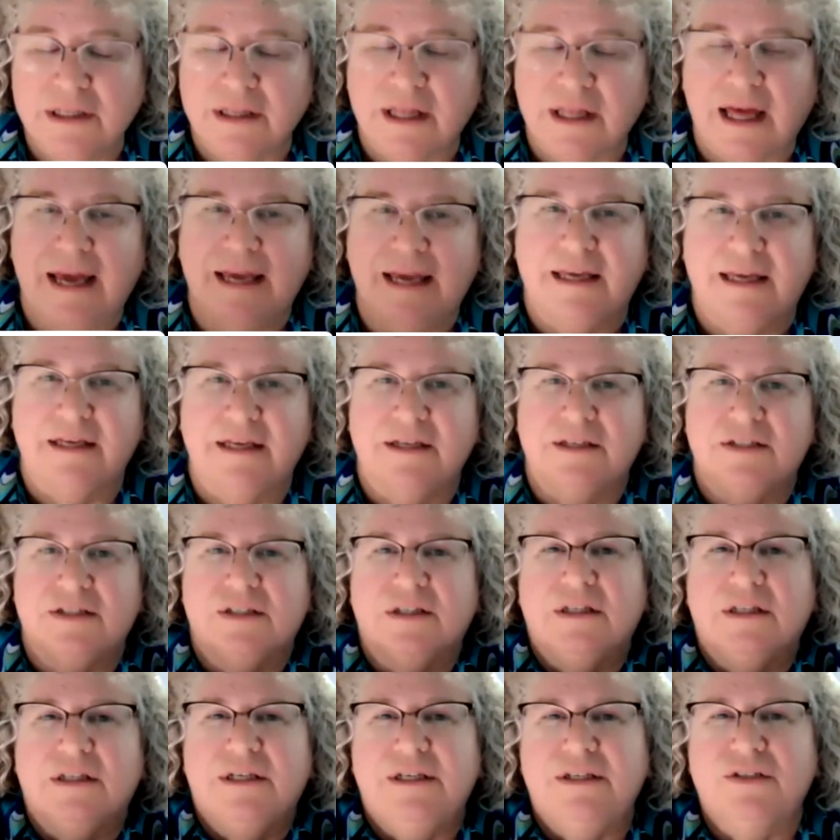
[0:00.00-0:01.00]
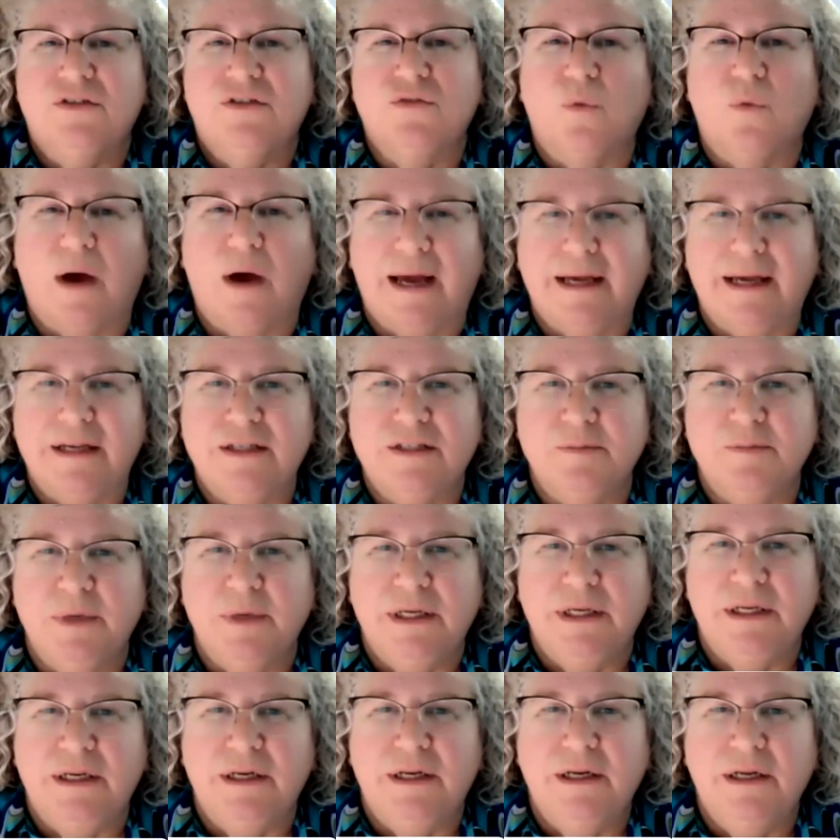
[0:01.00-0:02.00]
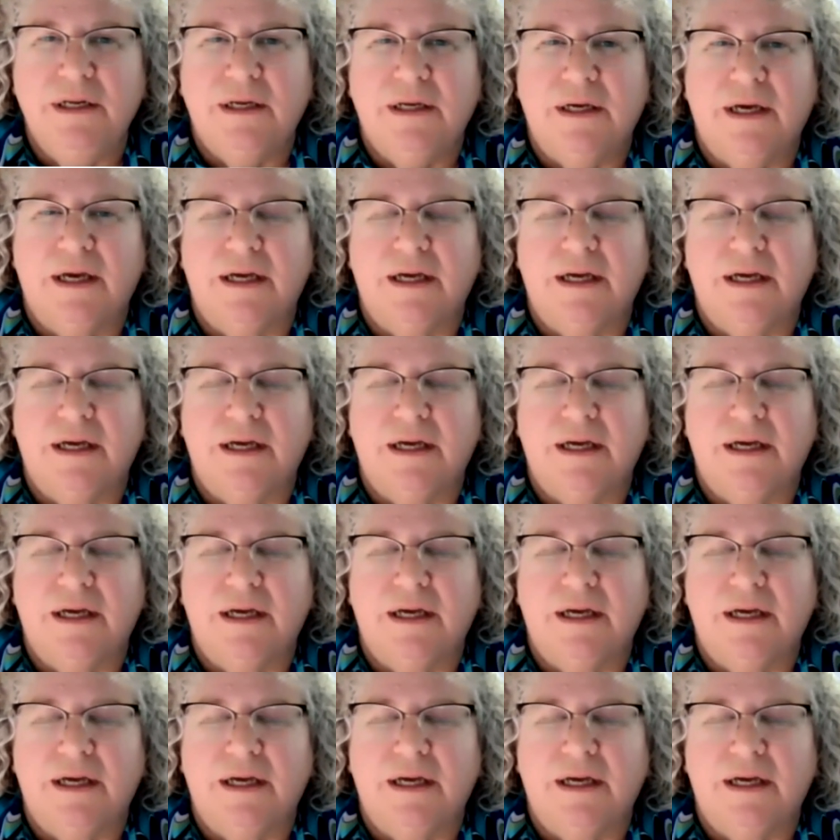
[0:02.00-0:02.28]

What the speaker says: like is Liz Wiseman.